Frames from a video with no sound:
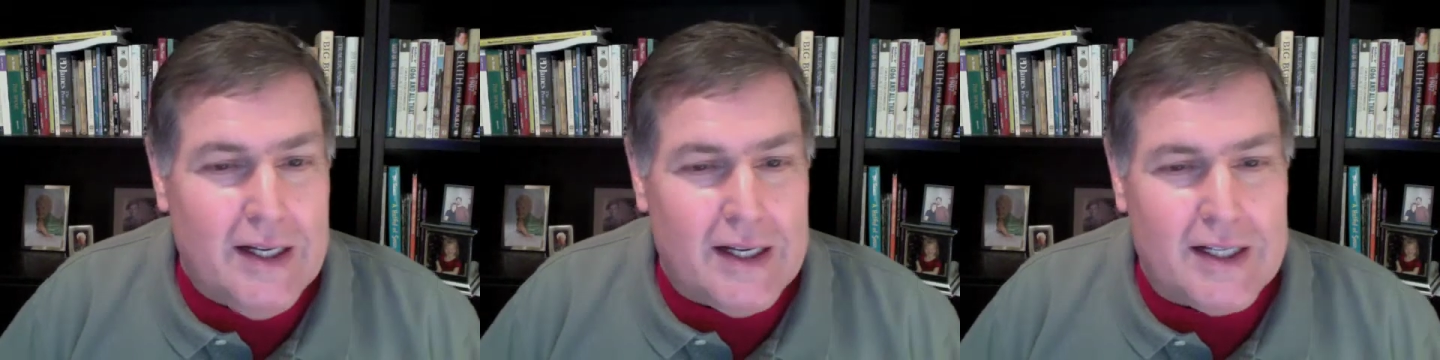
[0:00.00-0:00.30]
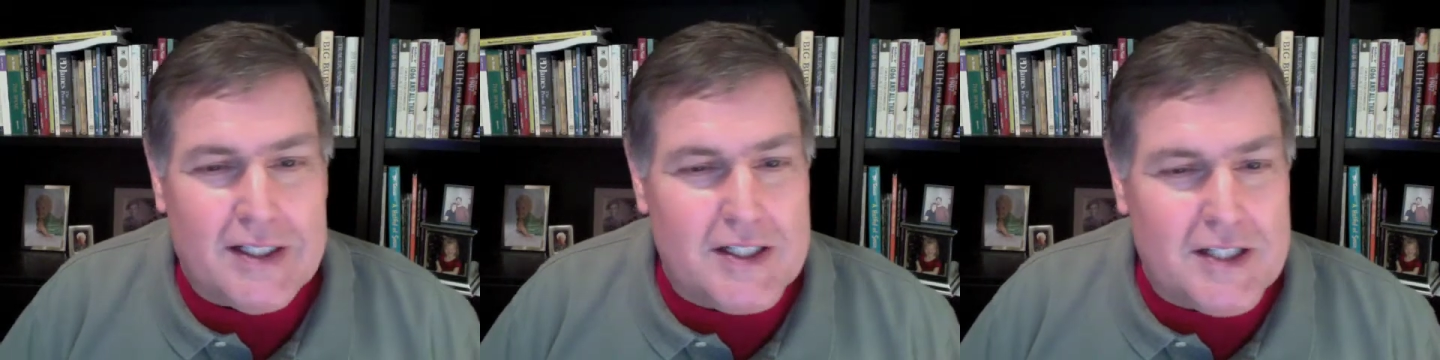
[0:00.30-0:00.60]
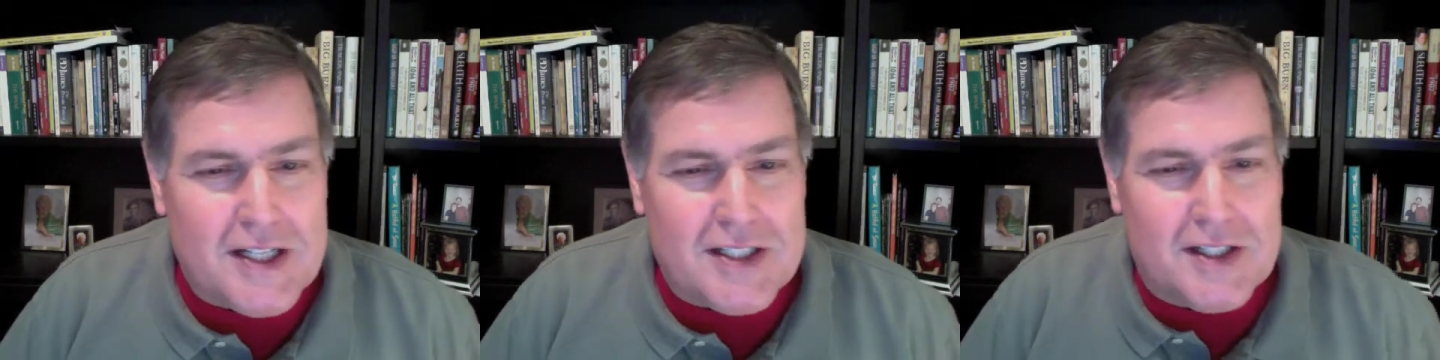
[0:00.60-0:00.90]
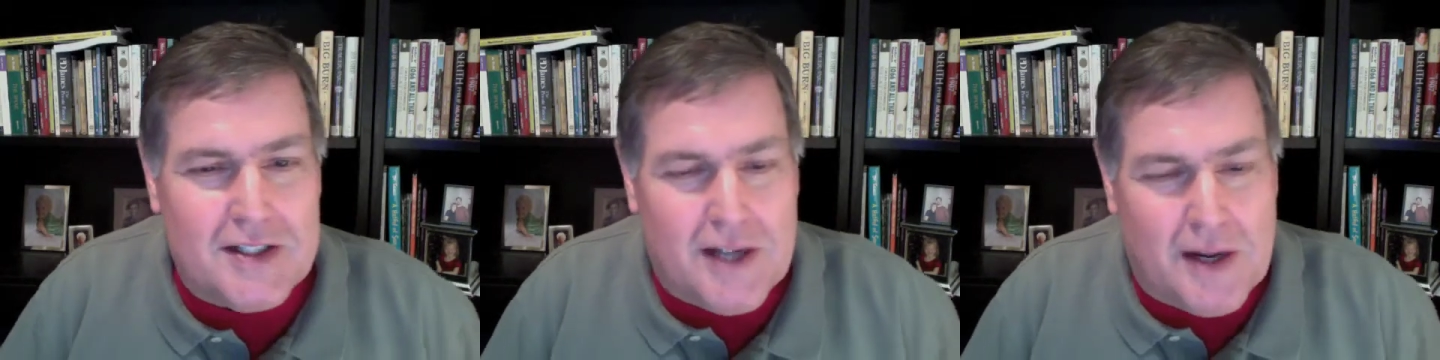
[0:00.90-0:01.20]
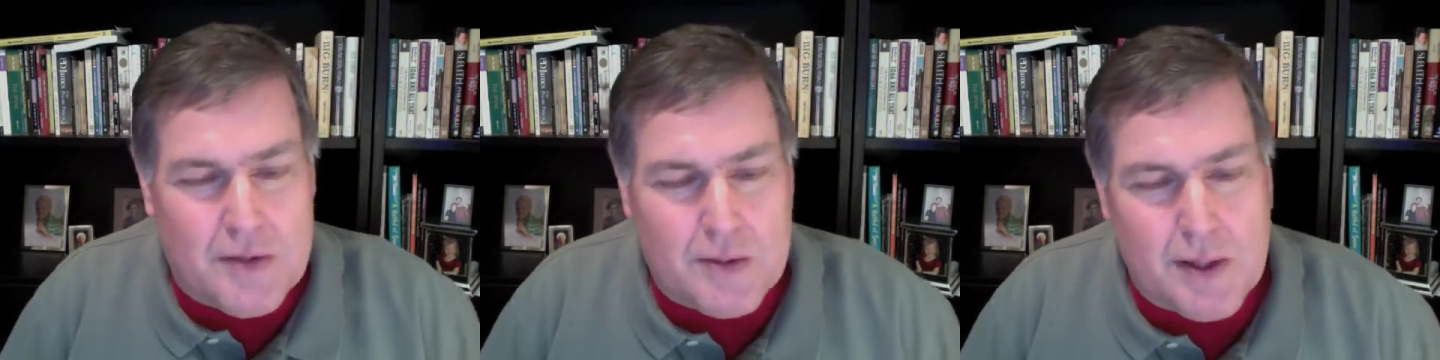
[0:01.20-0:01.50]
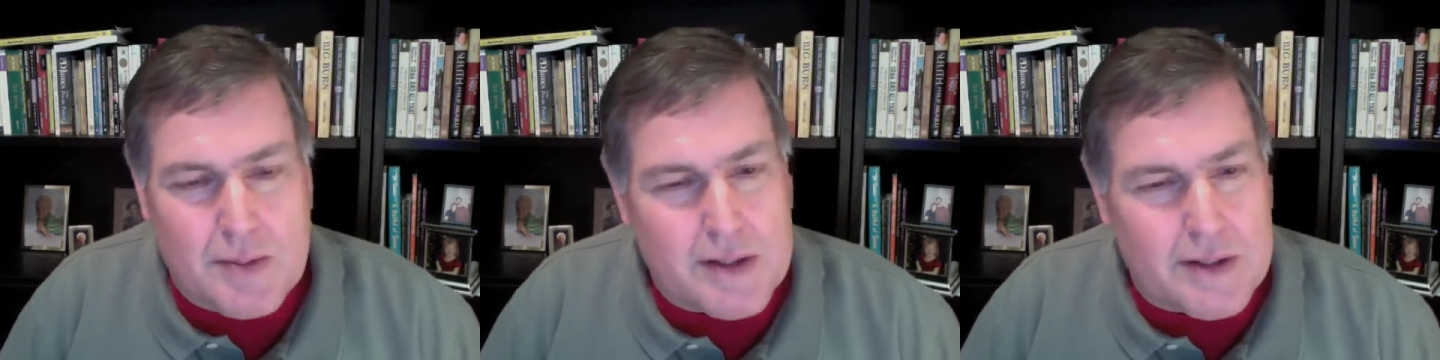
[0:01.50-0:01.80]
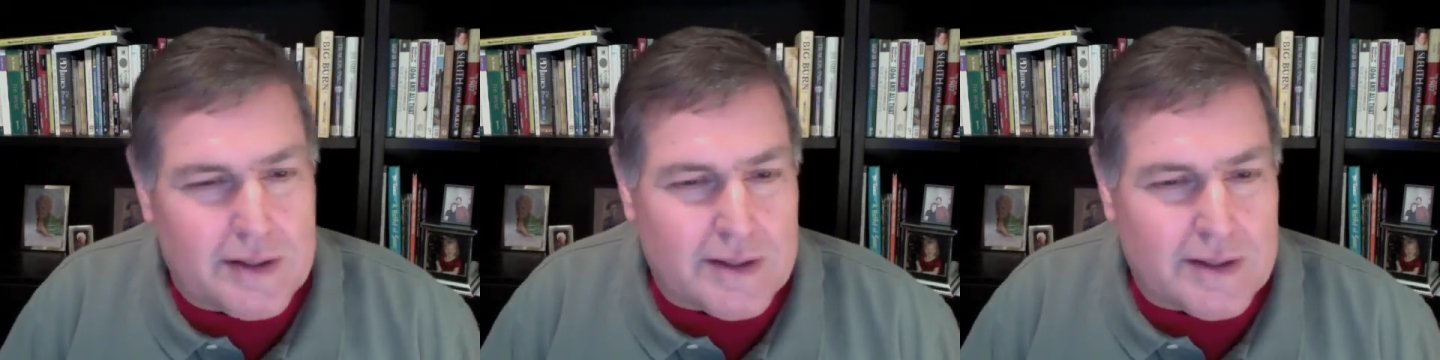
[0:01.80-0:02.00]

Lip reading: It suggested that I was maybe